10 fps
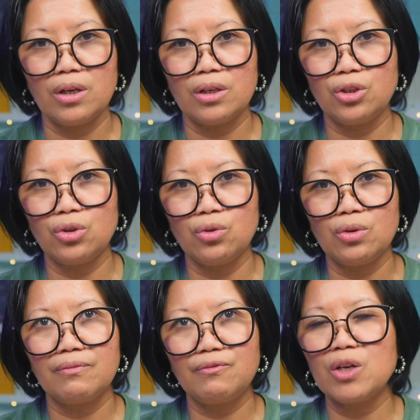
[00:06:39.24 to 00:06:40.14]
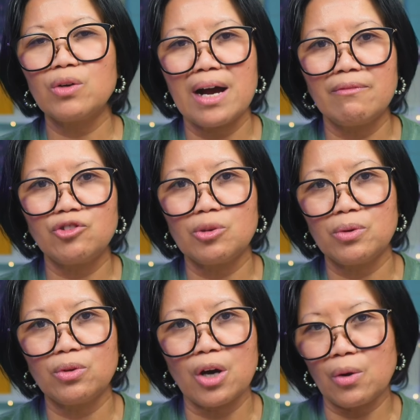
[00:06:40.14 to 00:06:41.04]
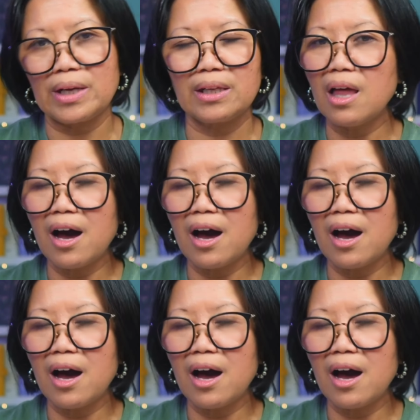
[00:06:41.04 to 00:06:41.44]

you feel comfortable going live.